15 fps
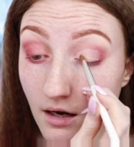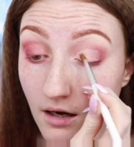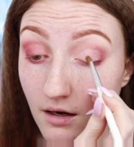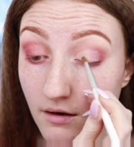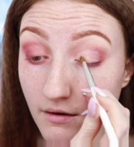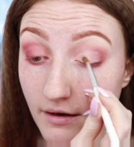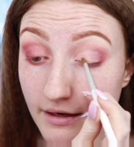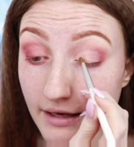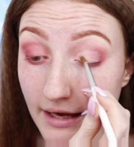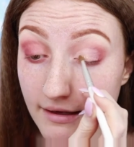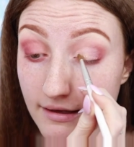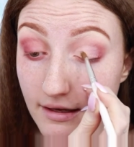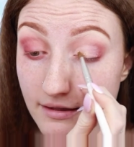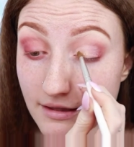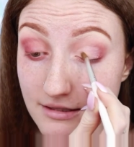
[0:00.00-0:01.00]
Oh,
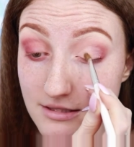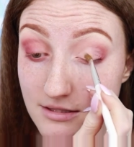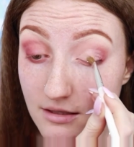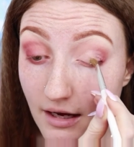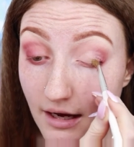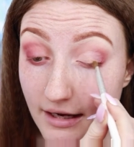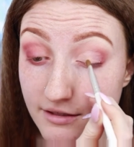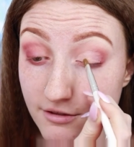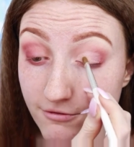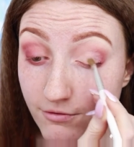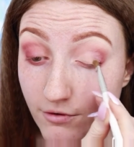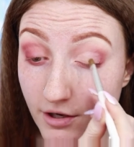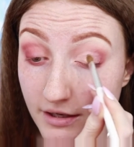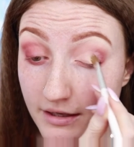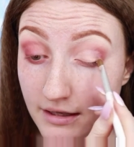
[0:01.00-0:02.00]
okay, yeah, that's kind of
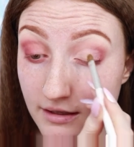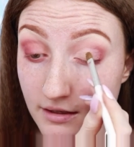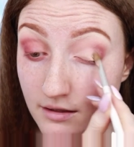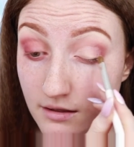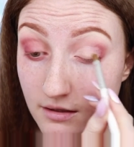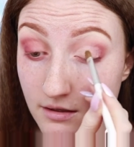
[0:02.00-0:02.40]
working.